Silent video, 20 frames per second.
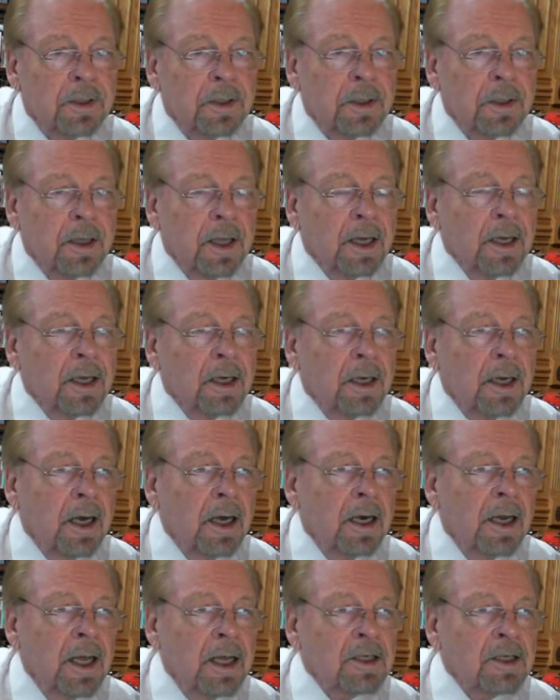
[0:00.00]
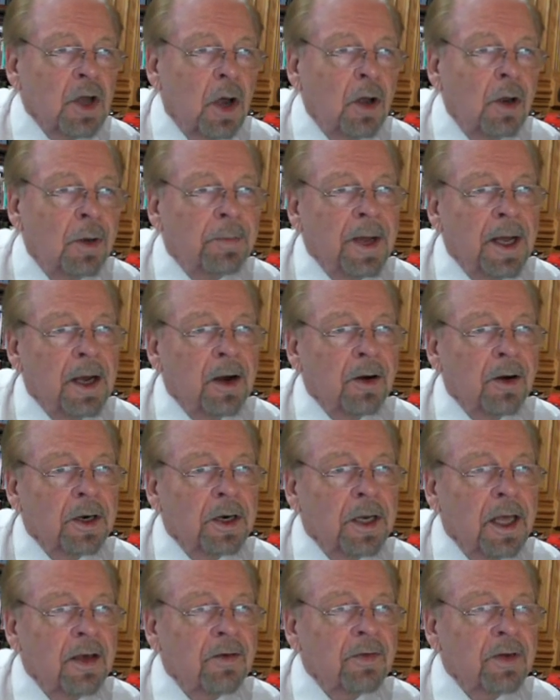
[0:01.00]
That God has all power in
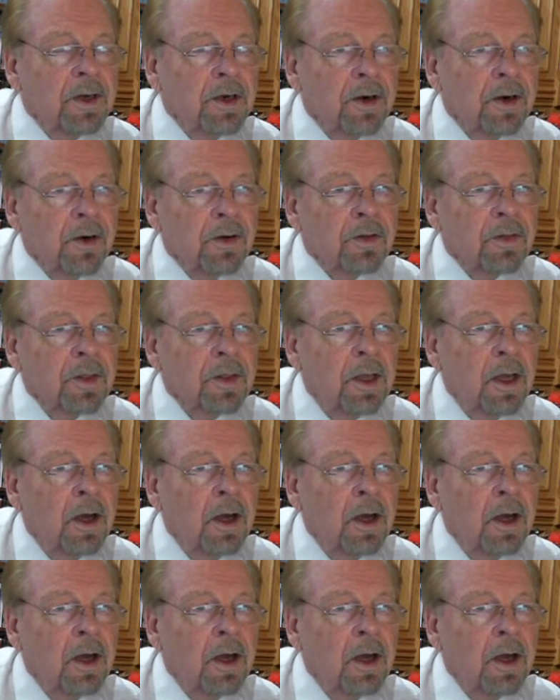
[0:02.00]
heaven and earth.